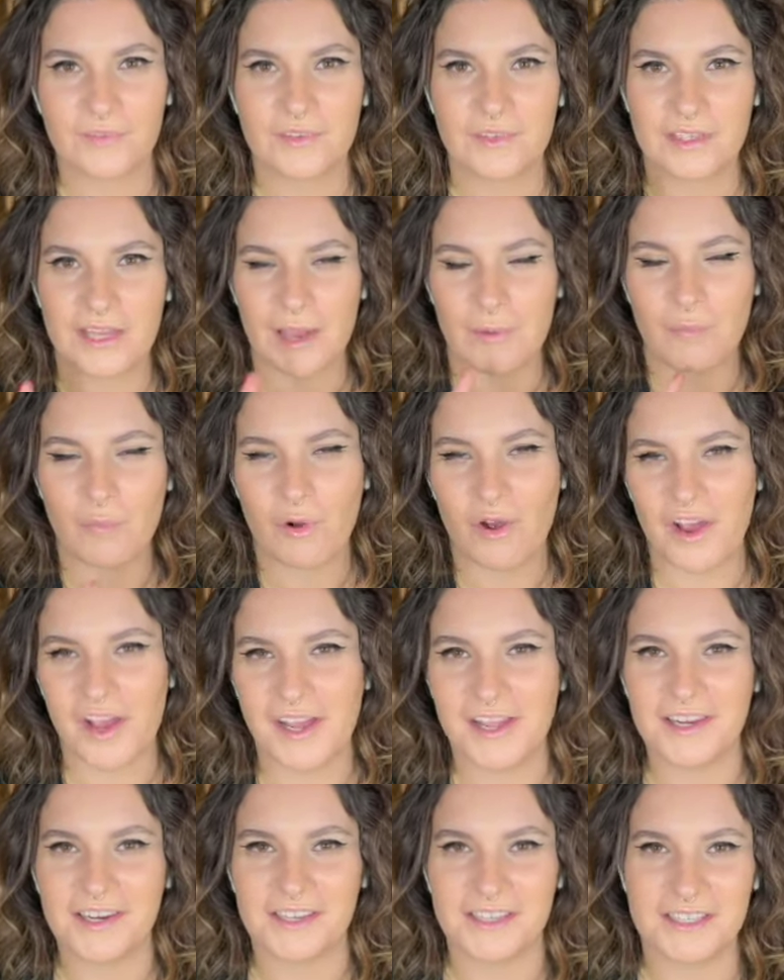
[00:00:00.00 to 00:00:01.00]
and what
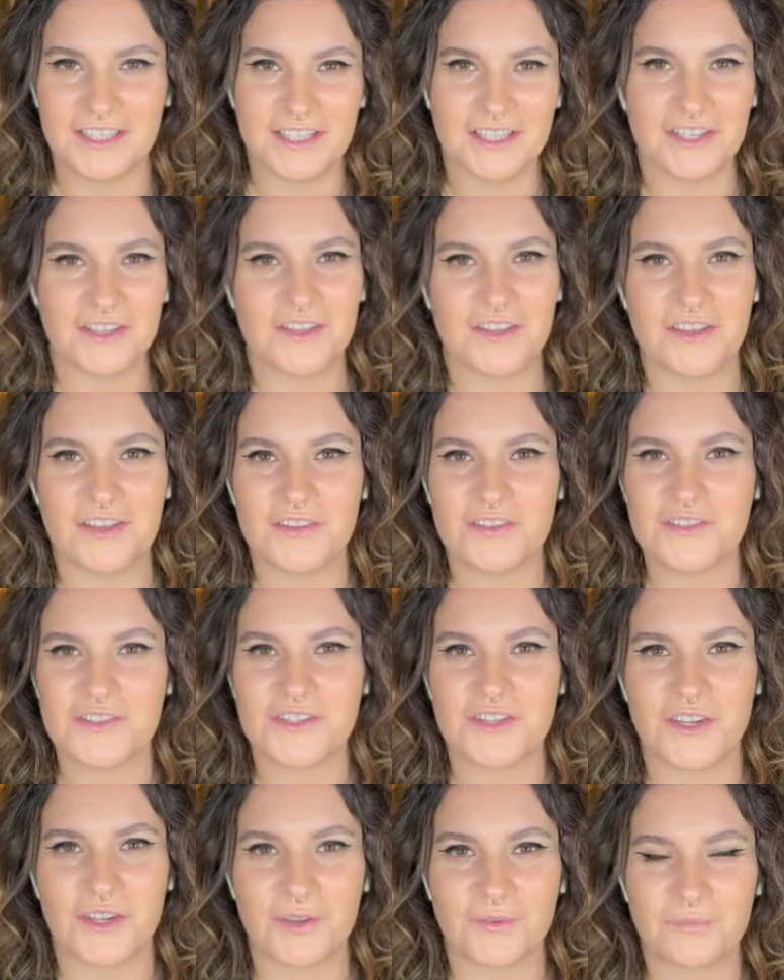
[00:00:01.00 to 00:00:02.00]
eyeliner you use
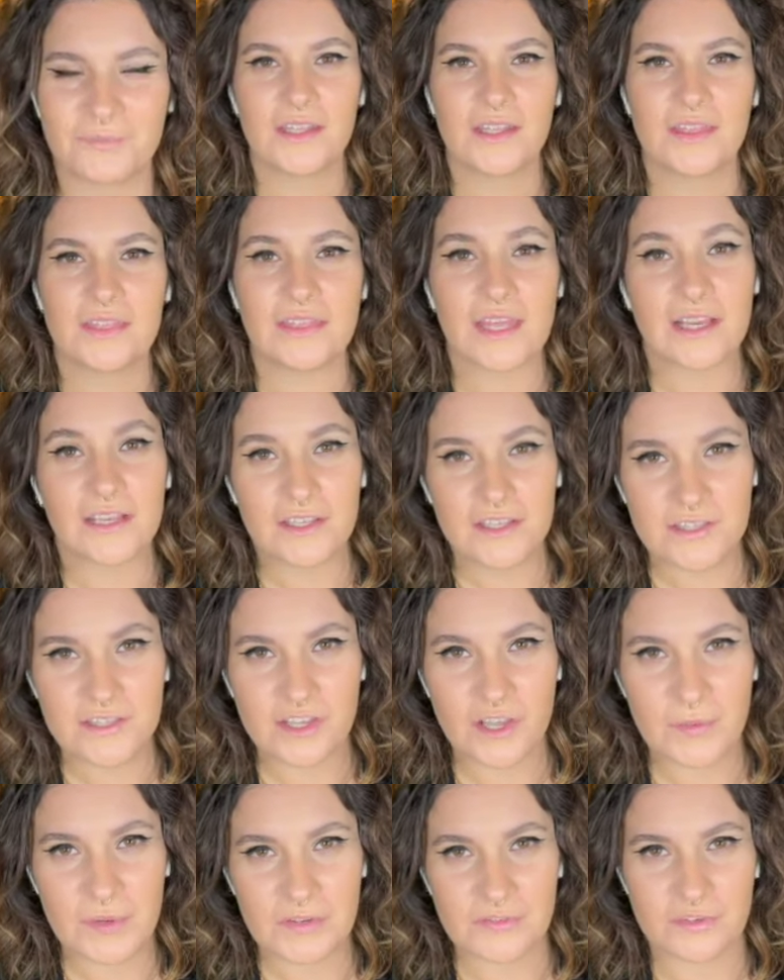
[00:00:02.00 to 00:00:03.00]
too. Thank you so
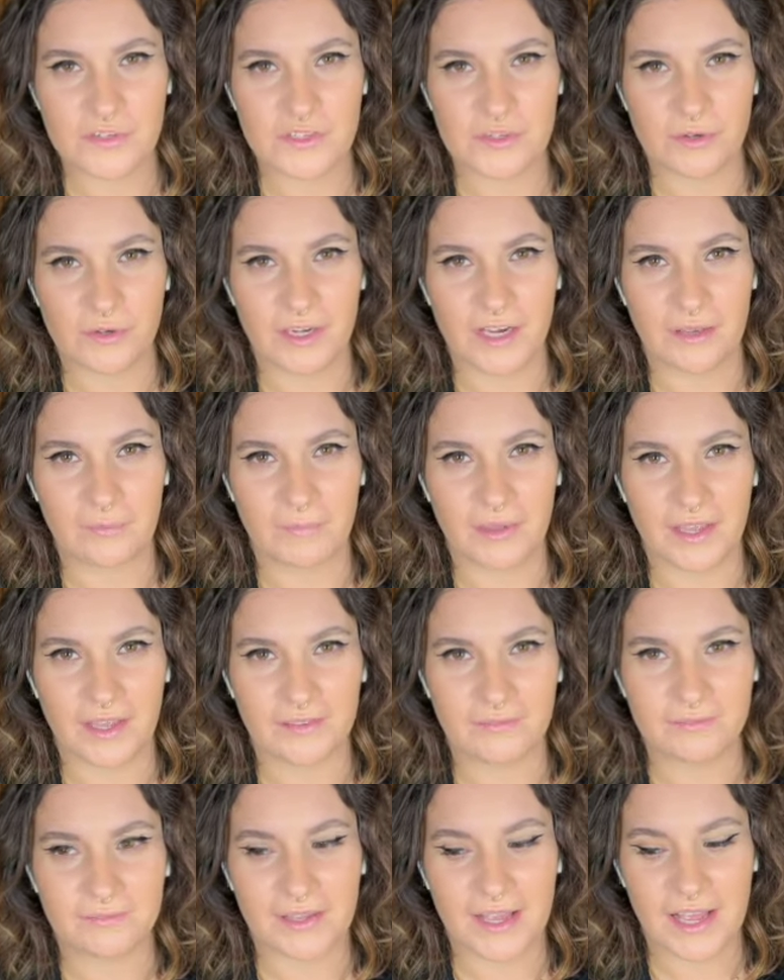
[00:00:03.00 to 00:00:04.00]
much for joining me,
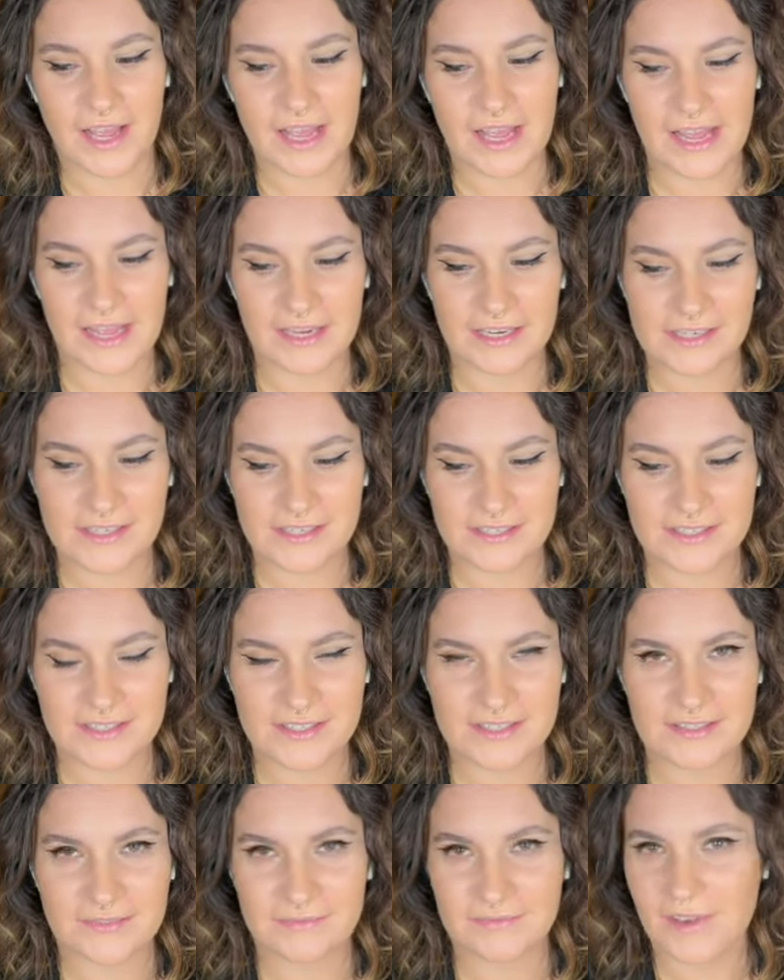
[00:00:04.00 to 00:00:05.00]
and
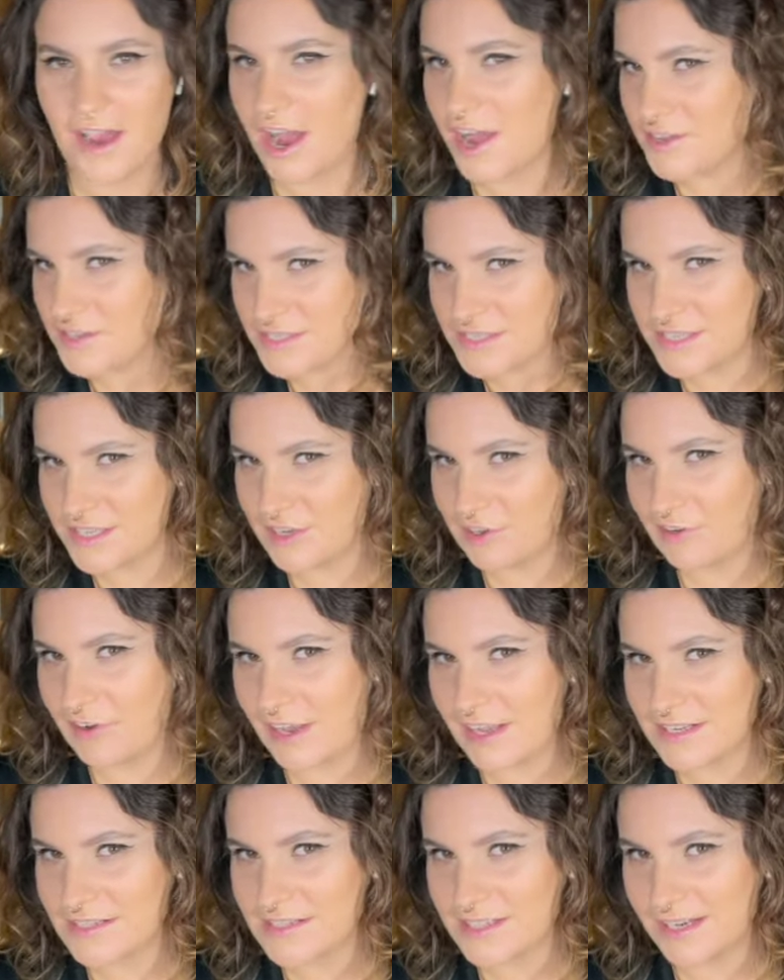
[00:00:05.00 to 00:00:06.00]
I'll see you next
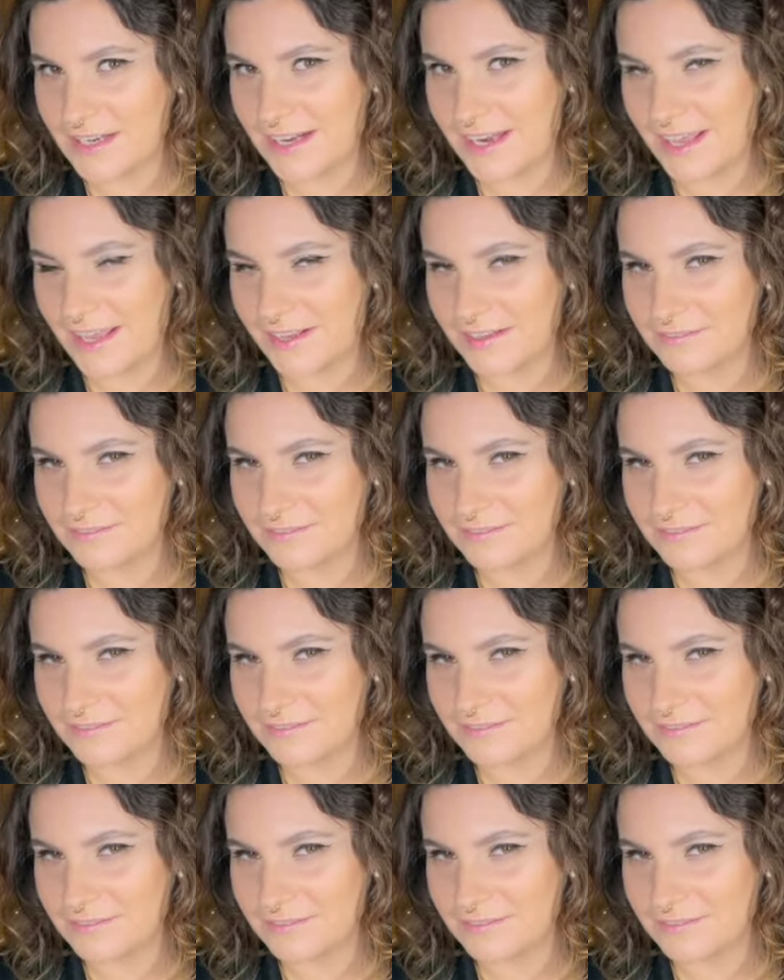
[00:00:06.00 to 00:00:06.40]
Sunday.